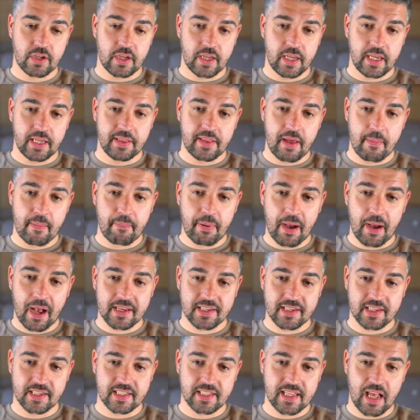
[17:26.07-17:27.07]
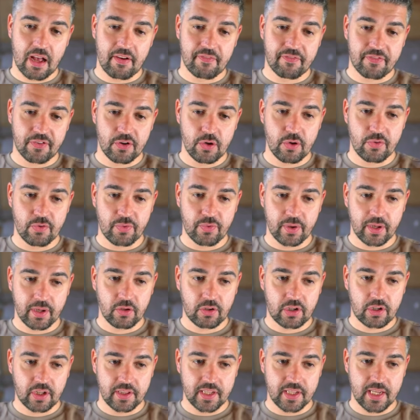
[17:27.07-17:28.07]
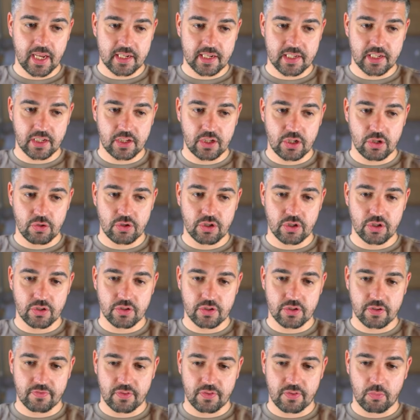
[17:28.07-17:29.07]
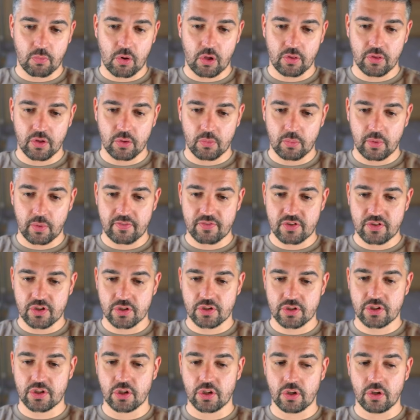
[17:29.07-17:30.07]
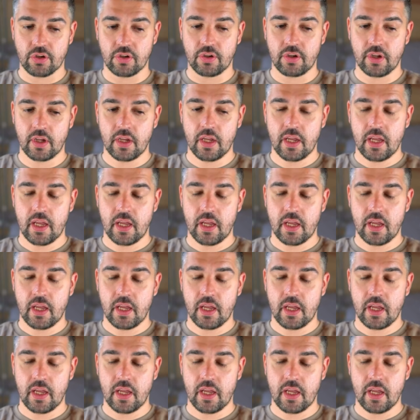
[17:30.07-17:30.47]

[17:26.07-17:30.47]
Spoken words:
It then passes that through. If we look at the executions of the one that we've just done,